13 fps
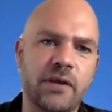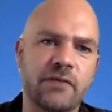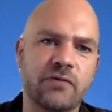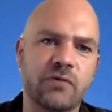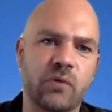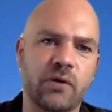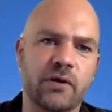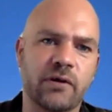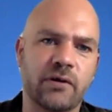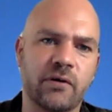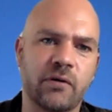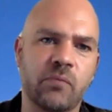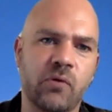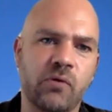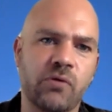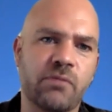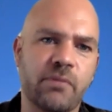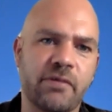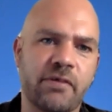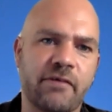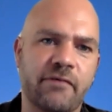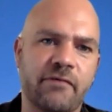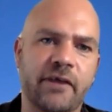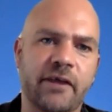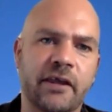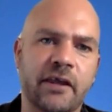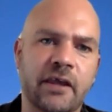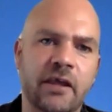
need to work on more specific